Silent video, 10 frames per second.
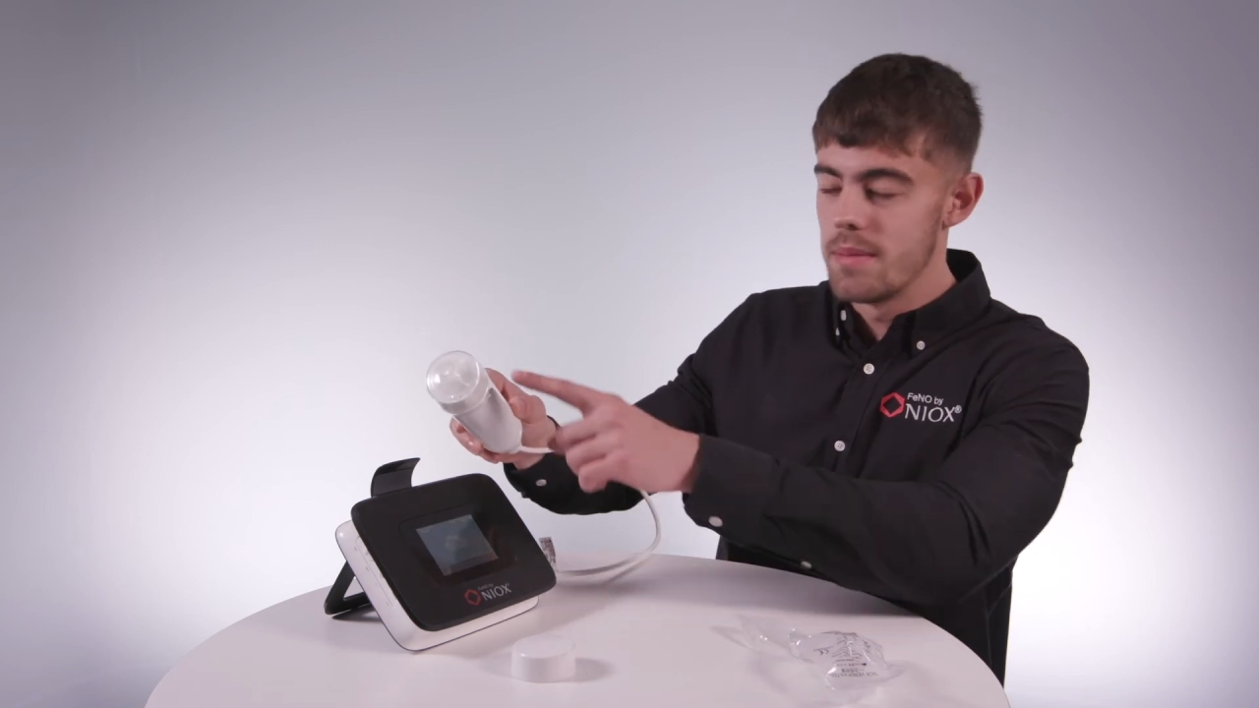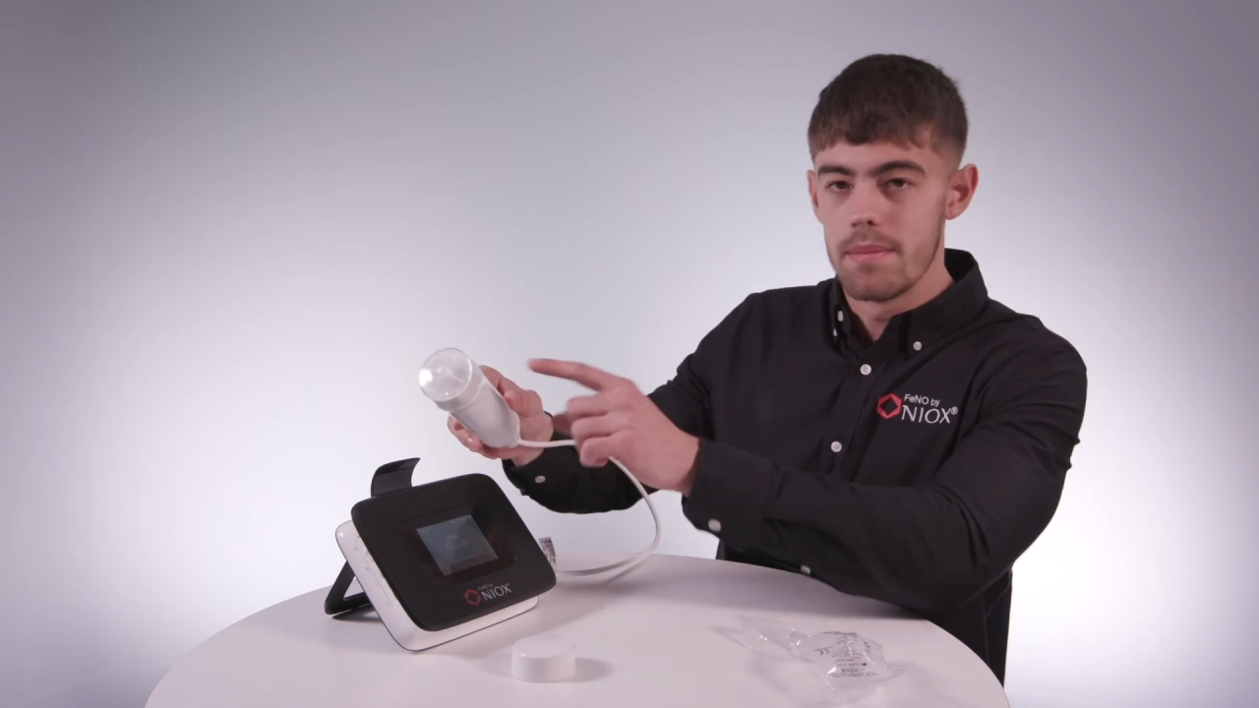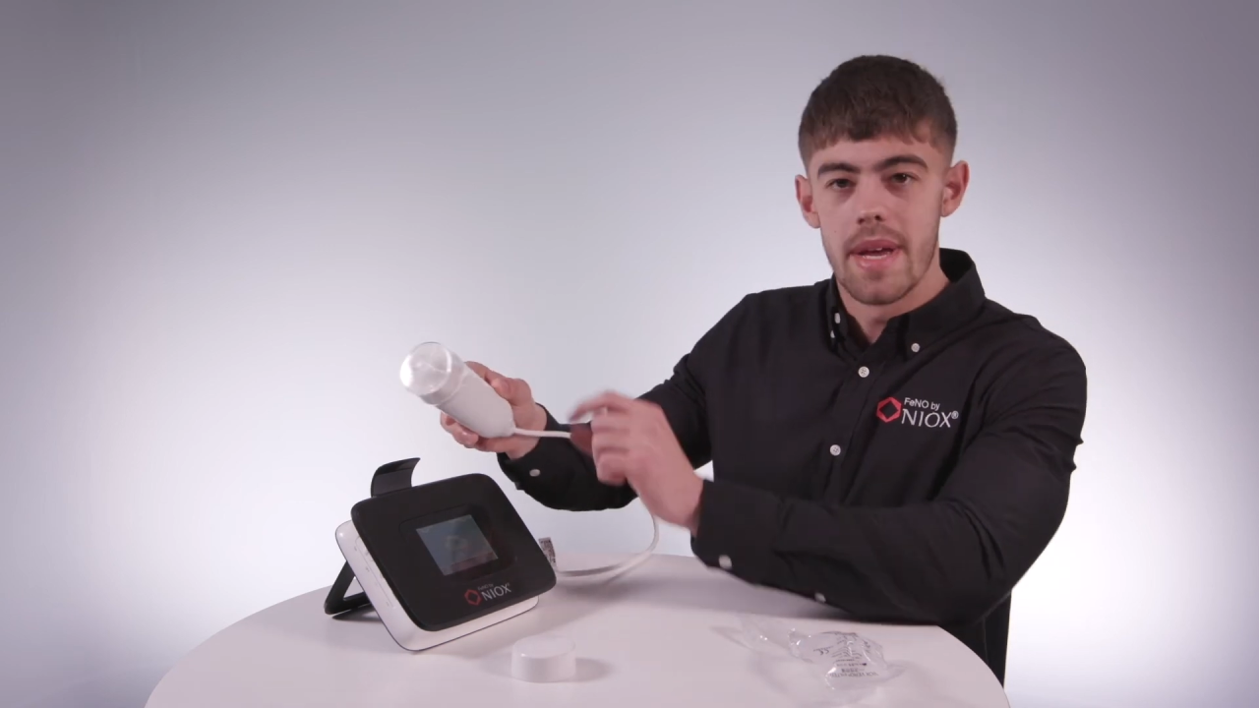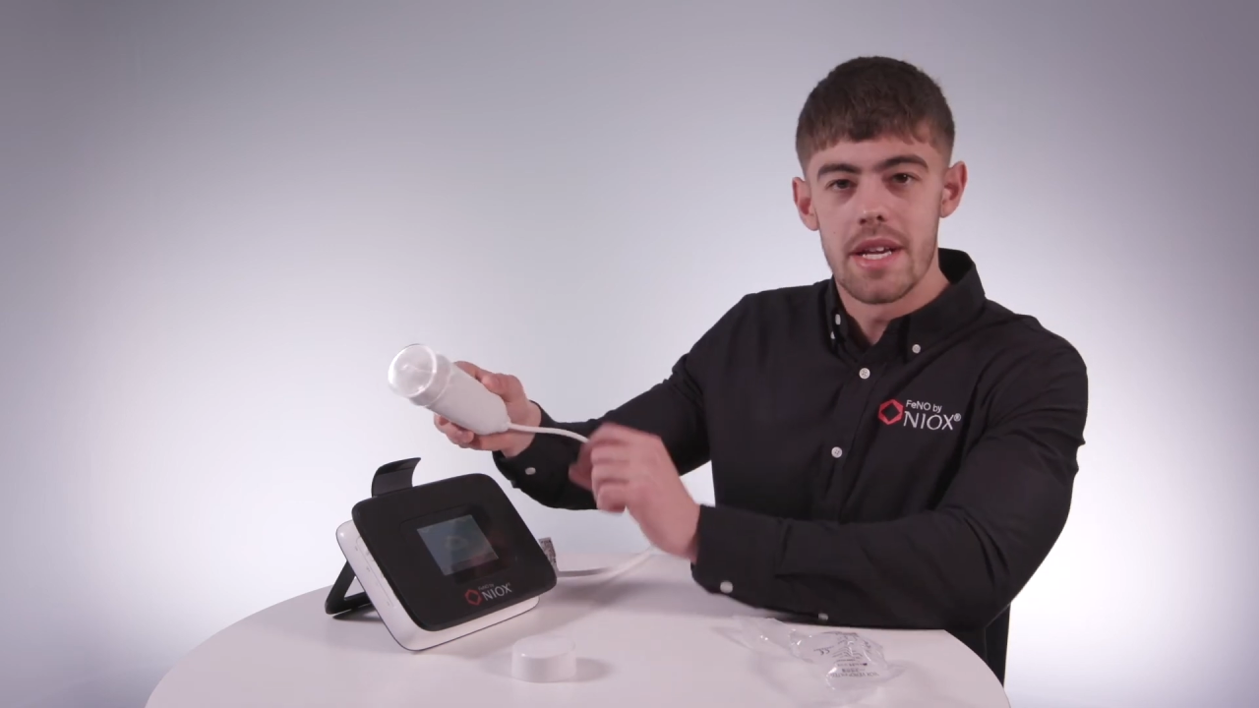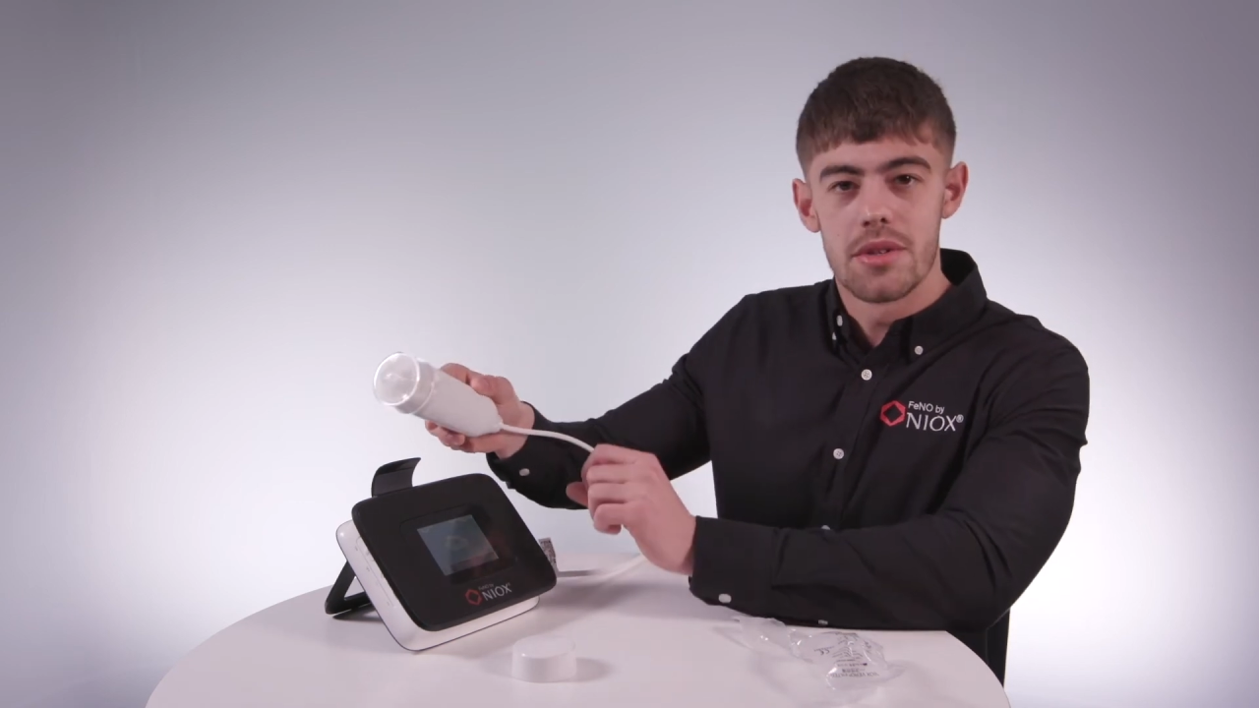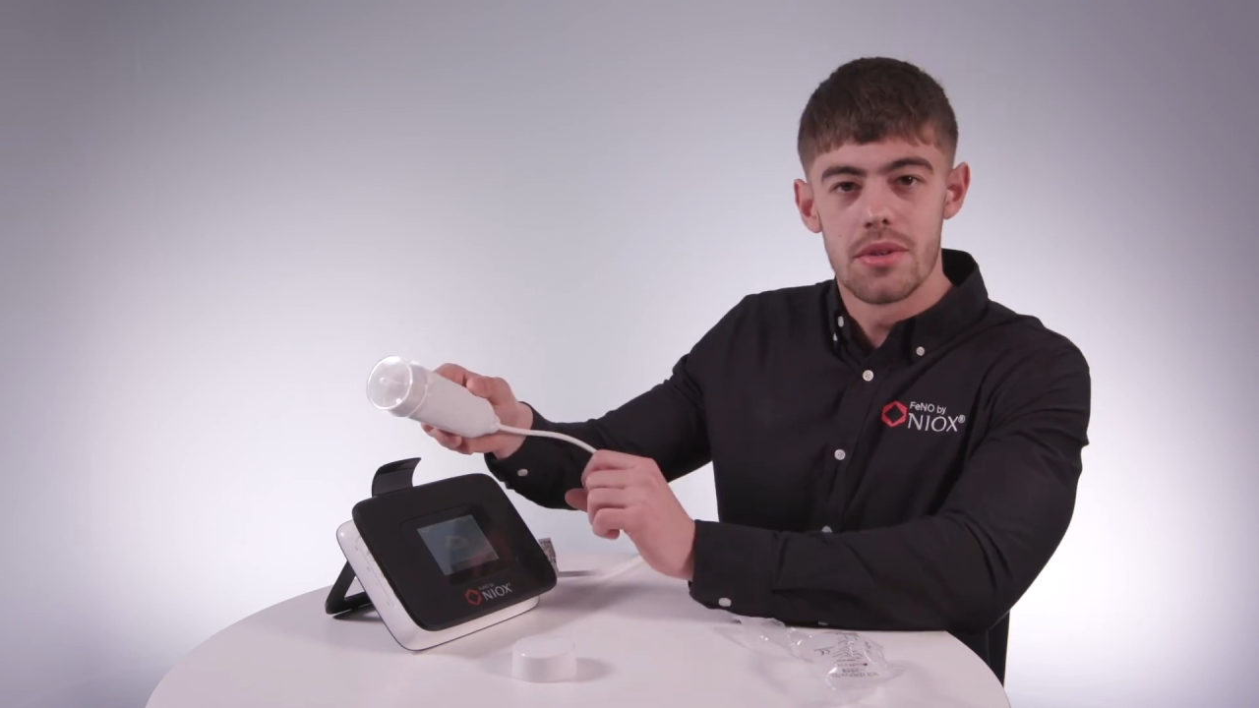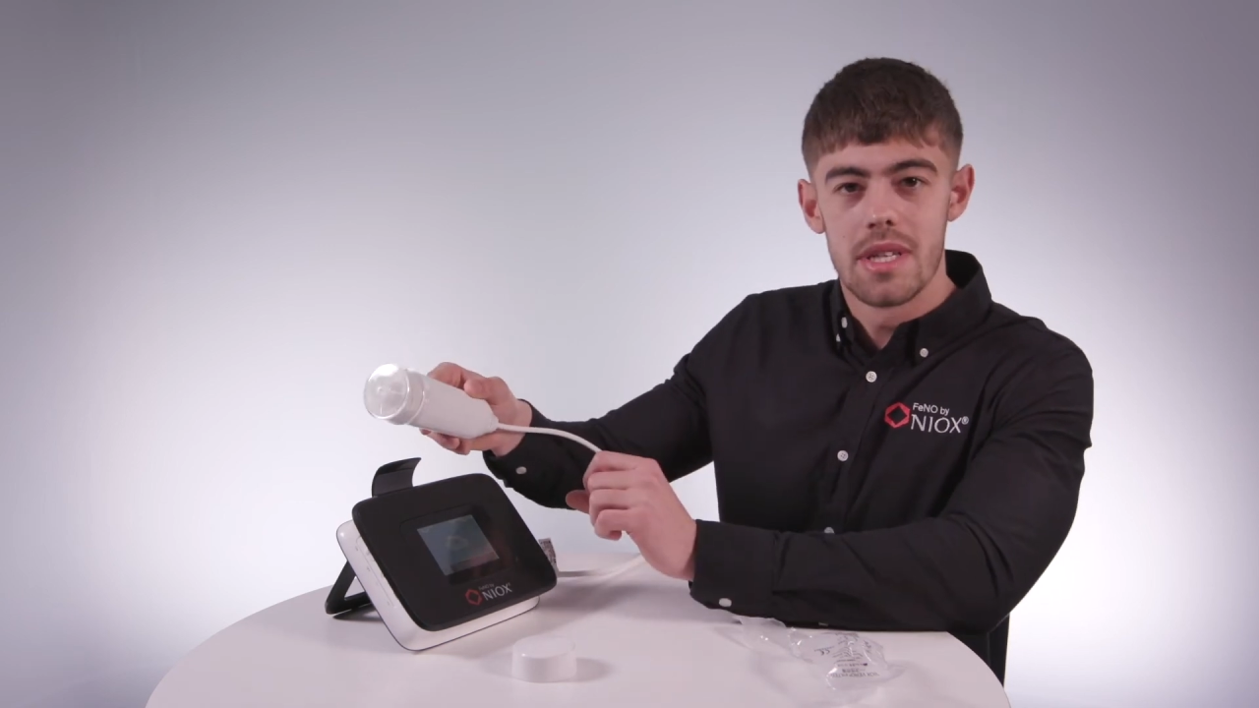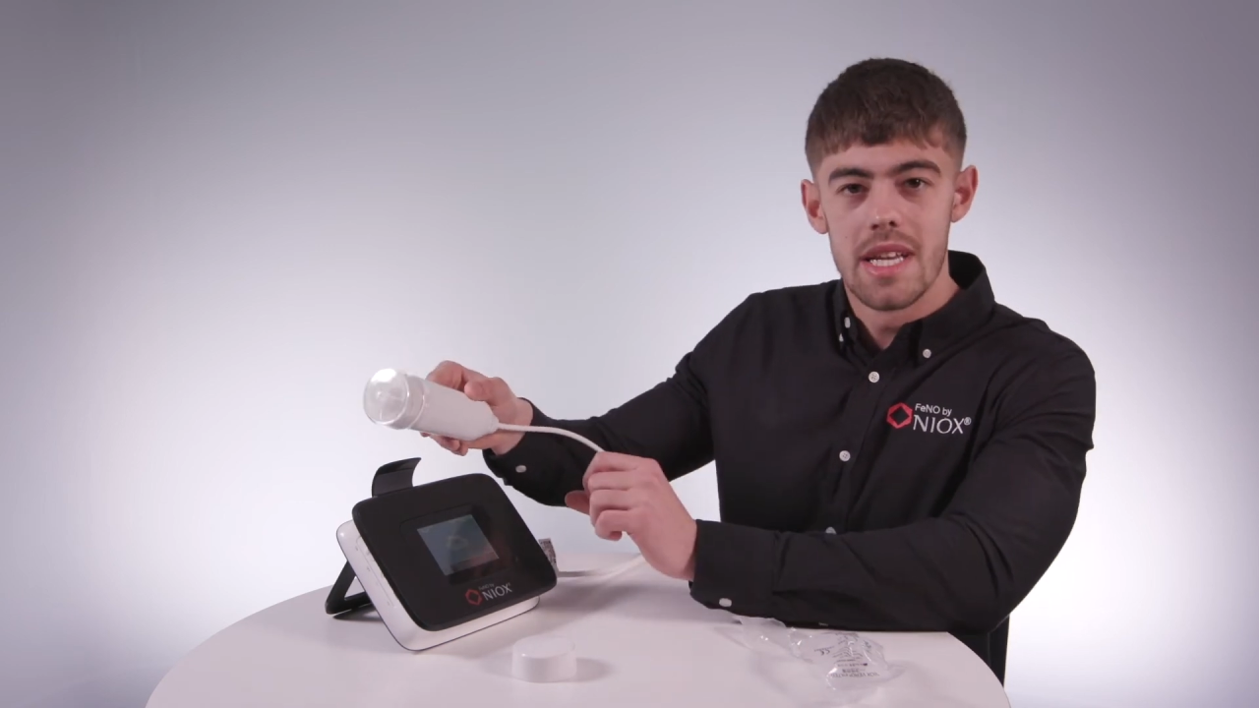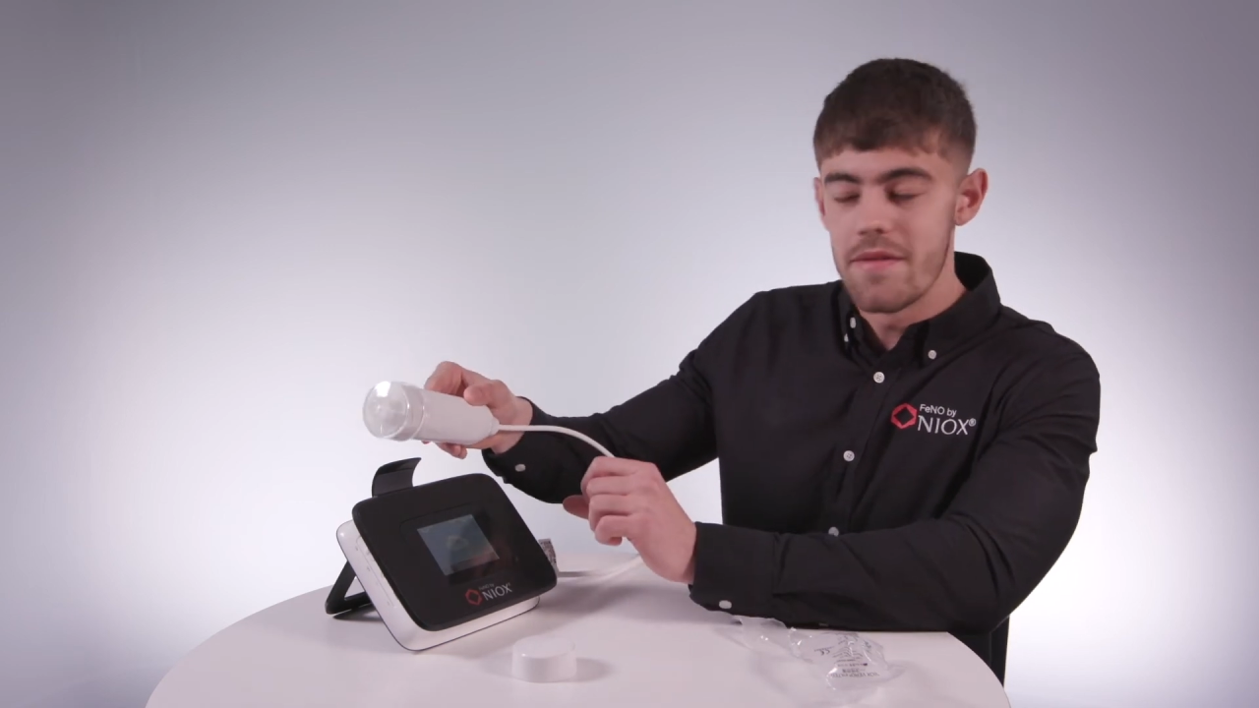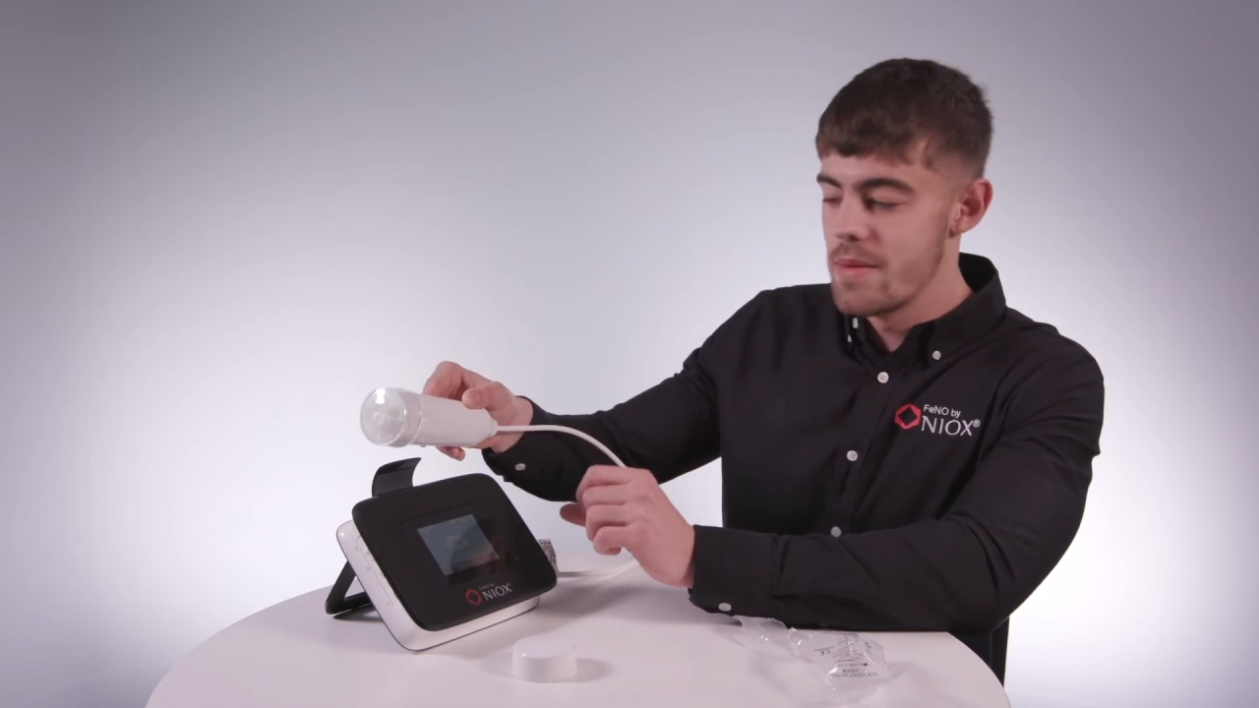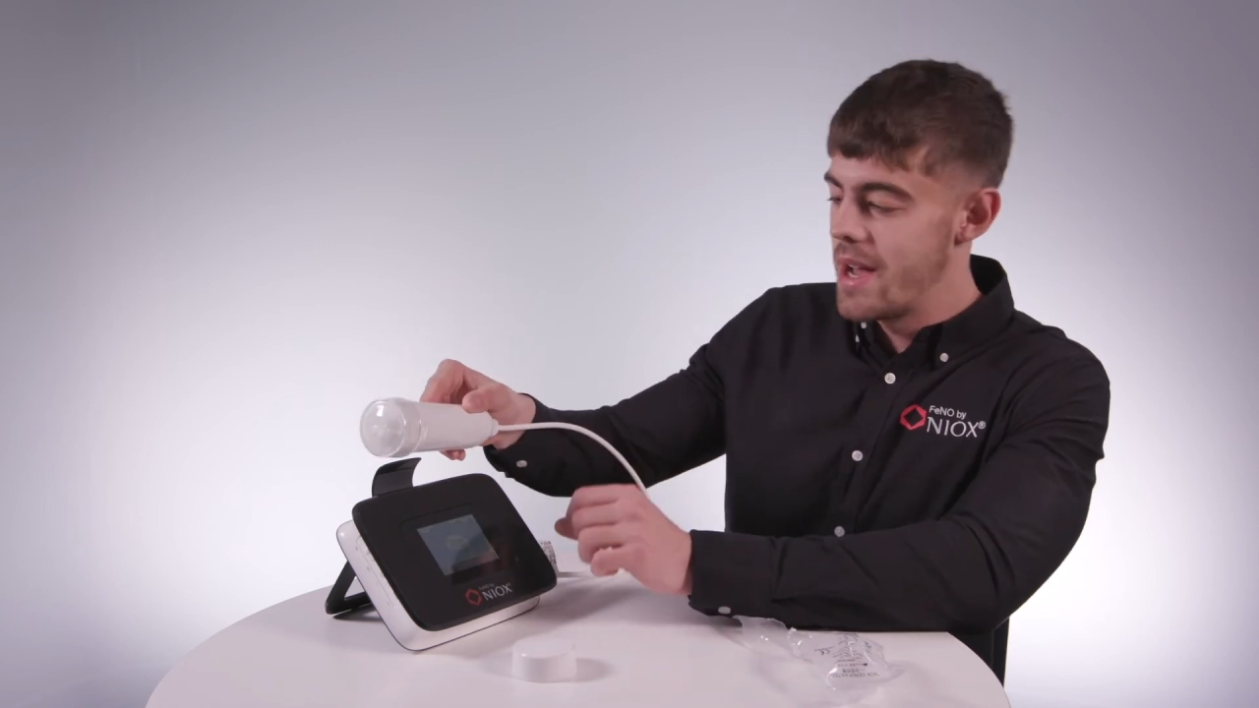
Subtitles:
Make sure to leave the